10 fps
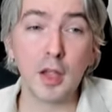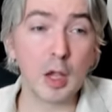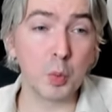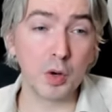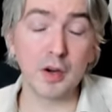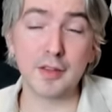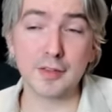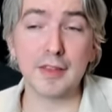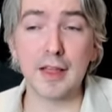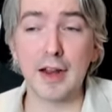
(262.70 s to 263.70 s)
And we're going to
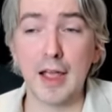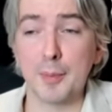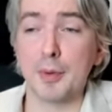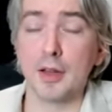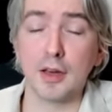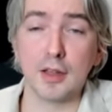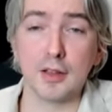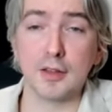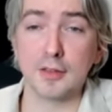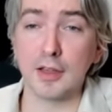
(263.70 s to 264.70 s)
see that happening in
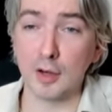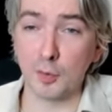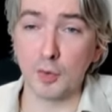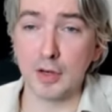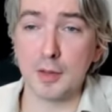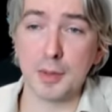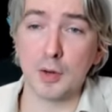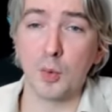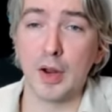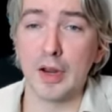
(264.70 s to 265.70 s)
this in a really big
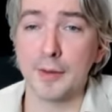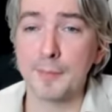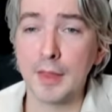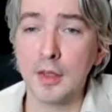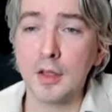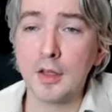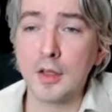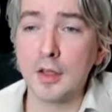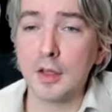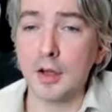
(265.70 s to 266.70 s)
way.
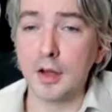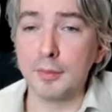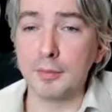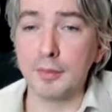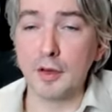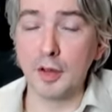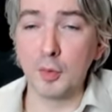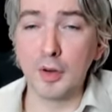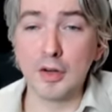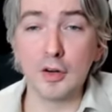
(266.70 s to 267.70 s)
Uh, another
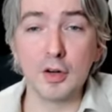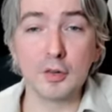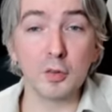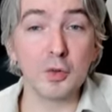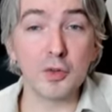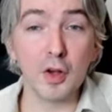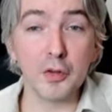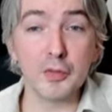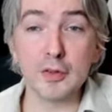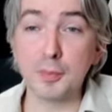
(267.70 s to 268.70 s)
one here is
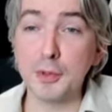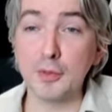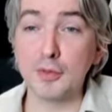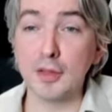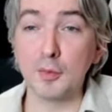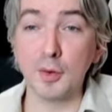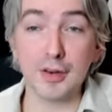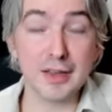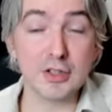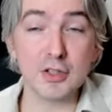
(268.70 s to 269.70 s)
resolve disputes in
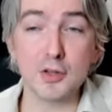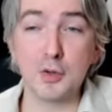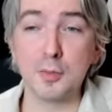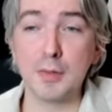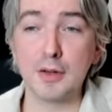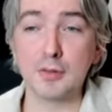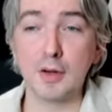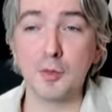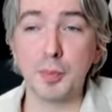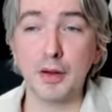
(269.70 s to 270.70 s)
relation to
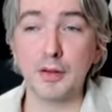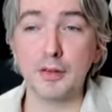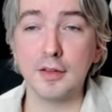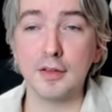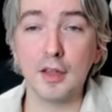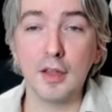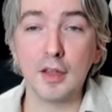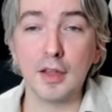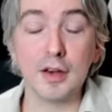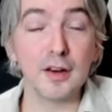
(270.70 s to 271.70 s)
administrative penalties
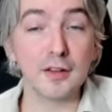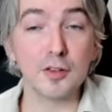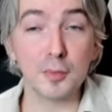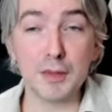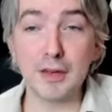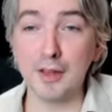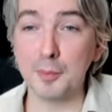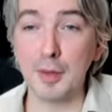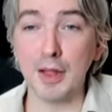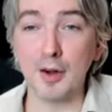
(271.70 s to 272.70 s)
in an expedient
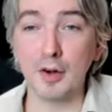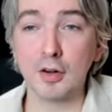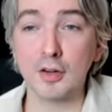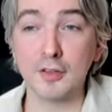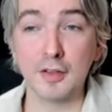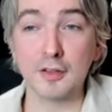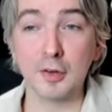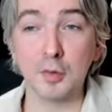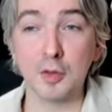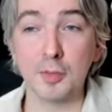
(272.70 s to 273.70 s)
manner
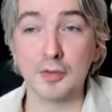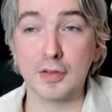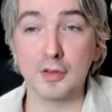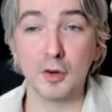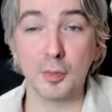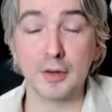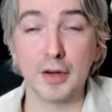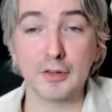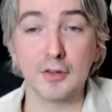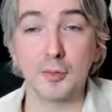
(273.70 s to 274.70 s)
consistent with the procedural
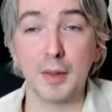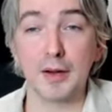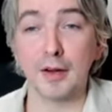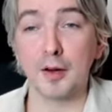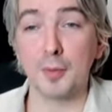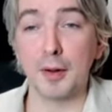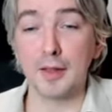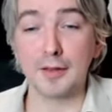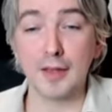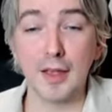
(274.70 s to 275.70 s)
protections mandated by
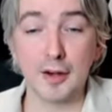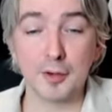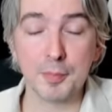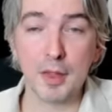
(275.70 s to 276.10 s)
this act.